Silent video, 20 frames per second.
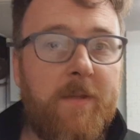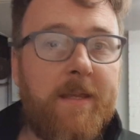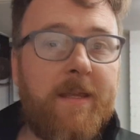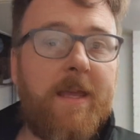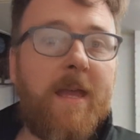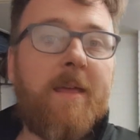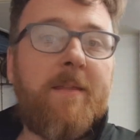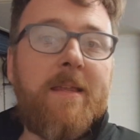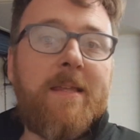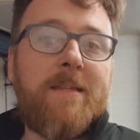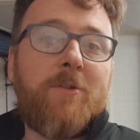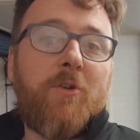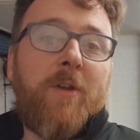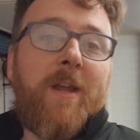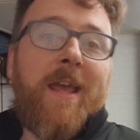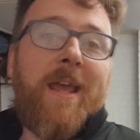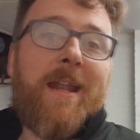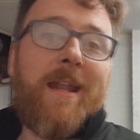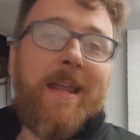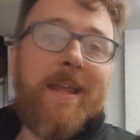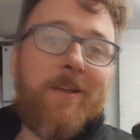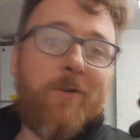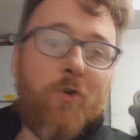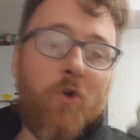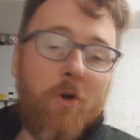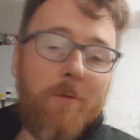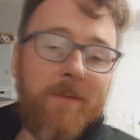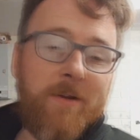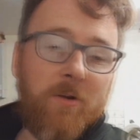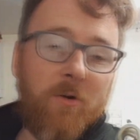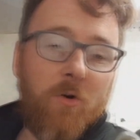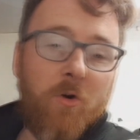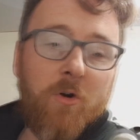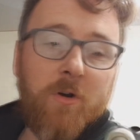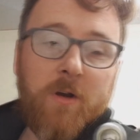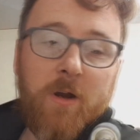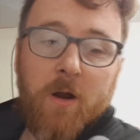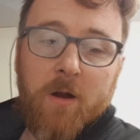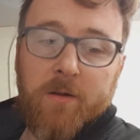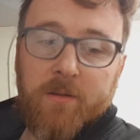You can get these on any common or
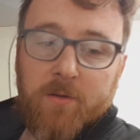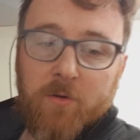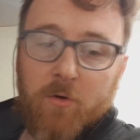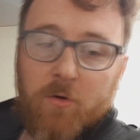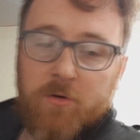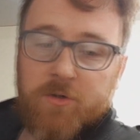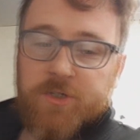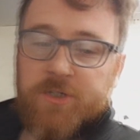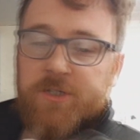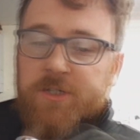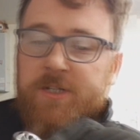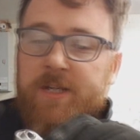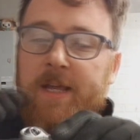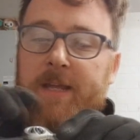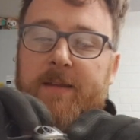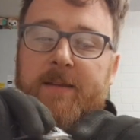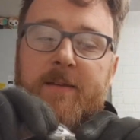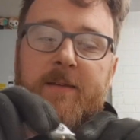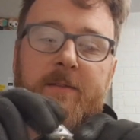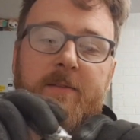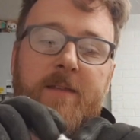garden auction site.